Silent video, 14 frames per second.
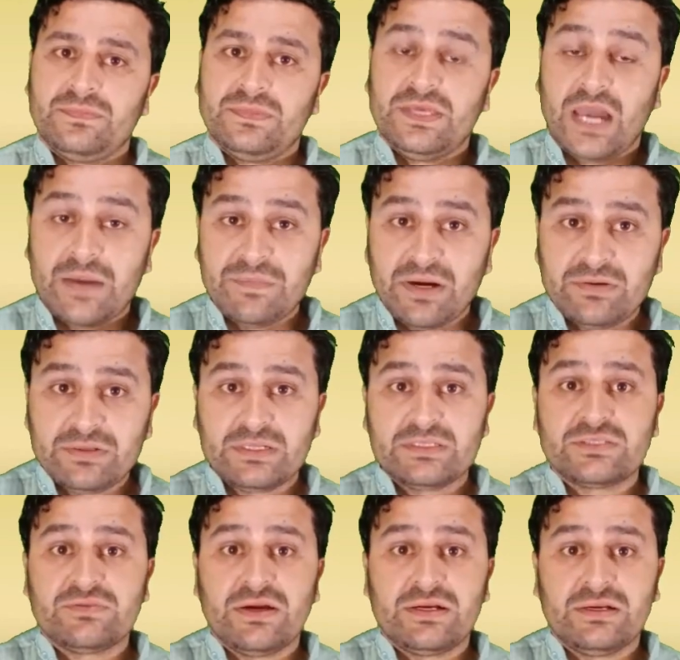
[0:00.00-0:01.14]
The
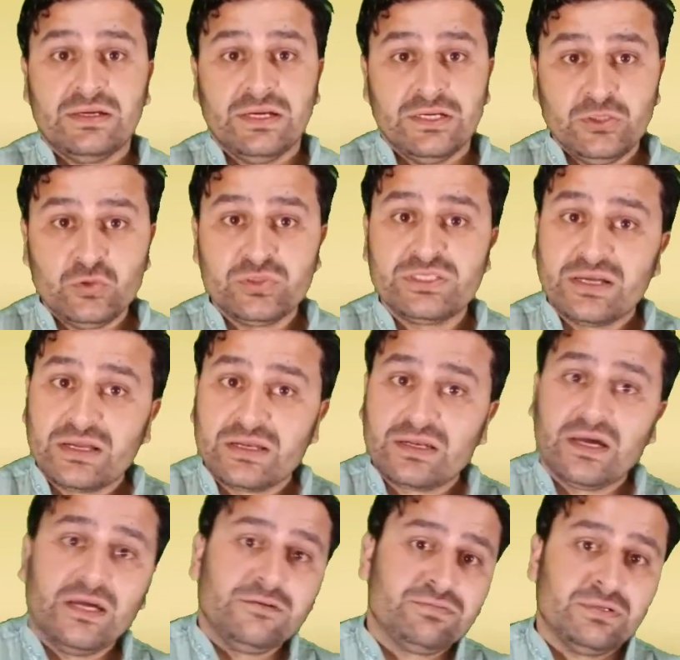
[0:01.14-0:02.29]
Americans were using a
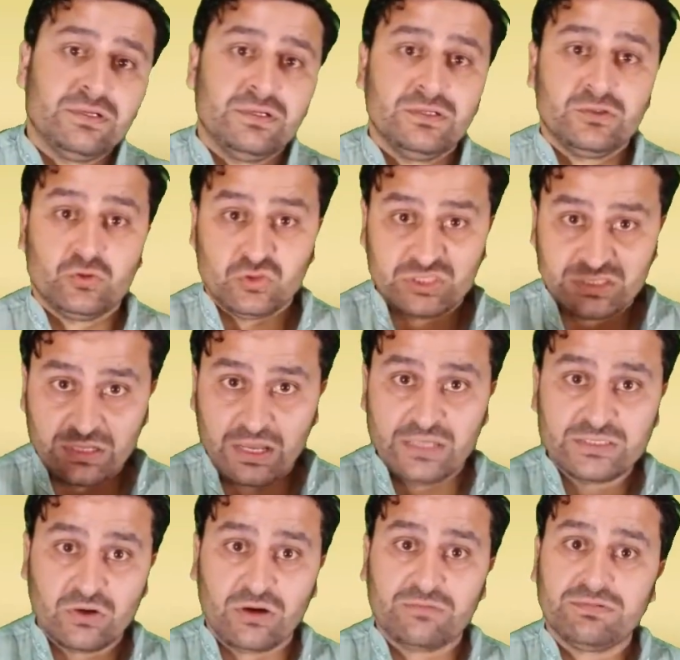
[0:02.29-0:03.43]
knife to slice
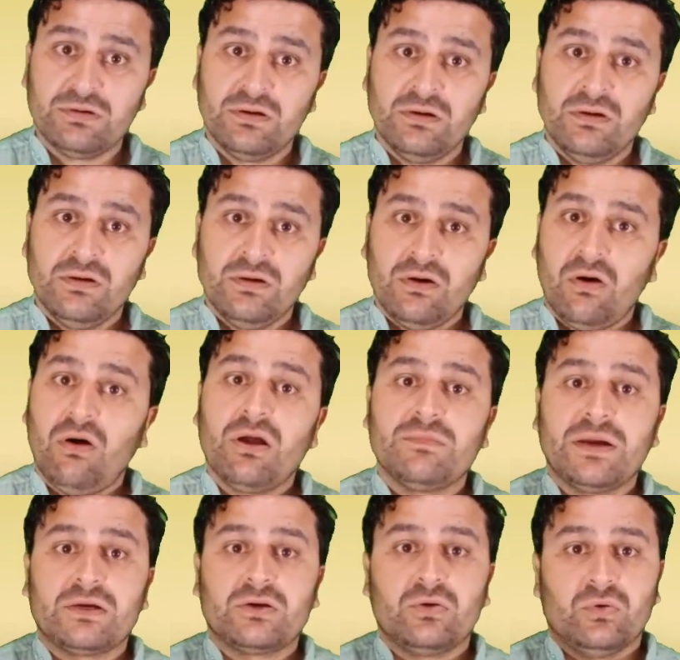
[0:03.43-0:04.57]
off all
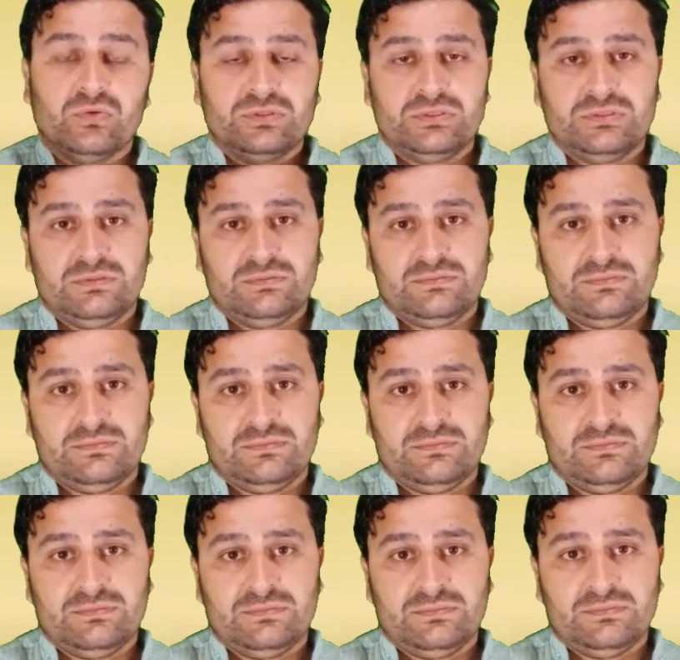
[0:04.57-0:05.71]
my clothes.
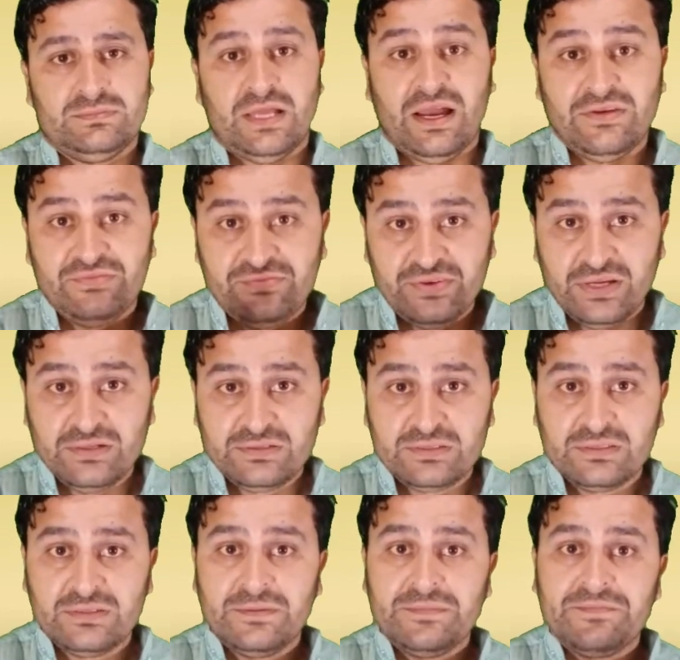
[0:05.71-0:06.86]
I felt
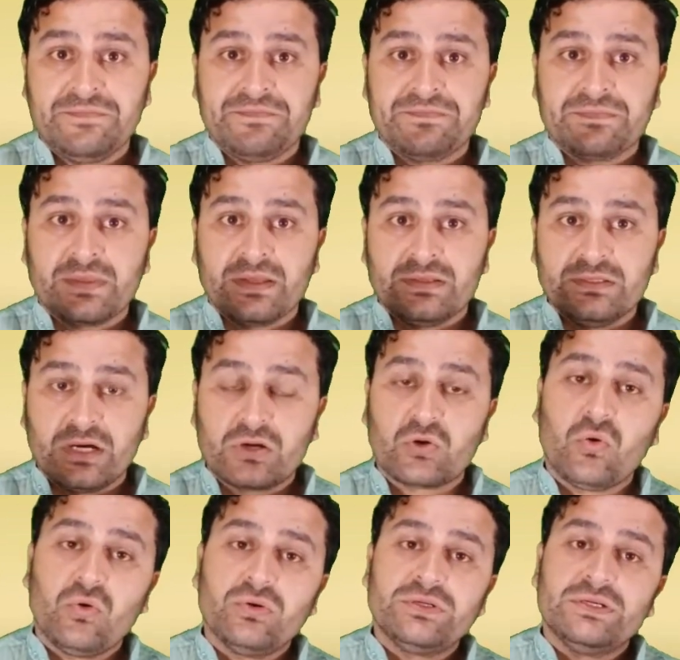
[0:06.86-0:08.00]
the
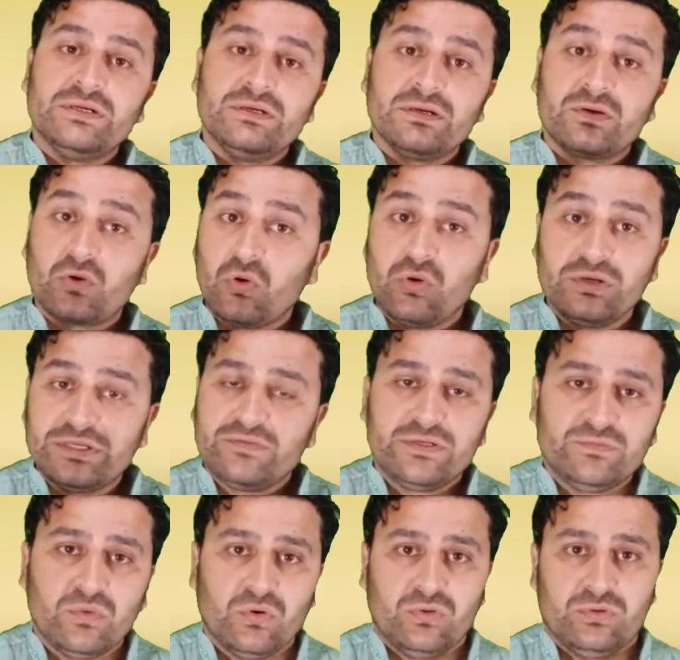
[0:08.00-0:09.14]
cold even
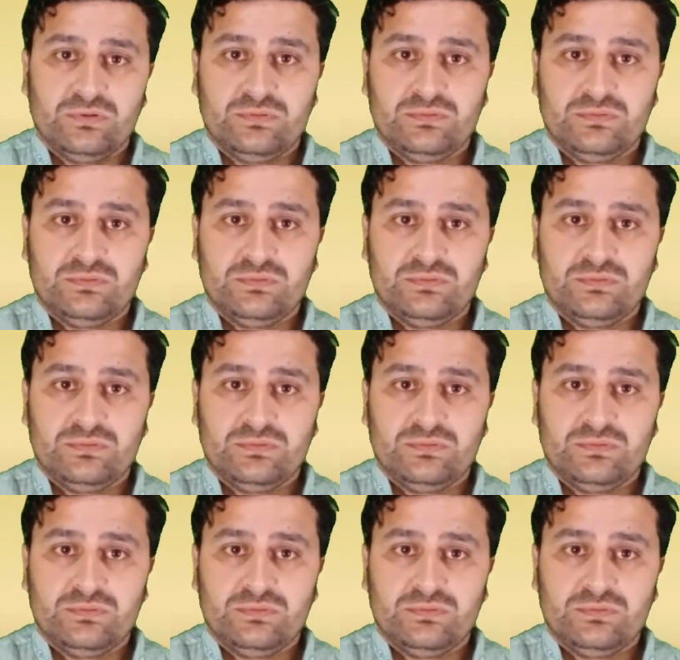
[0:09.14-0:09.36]
more.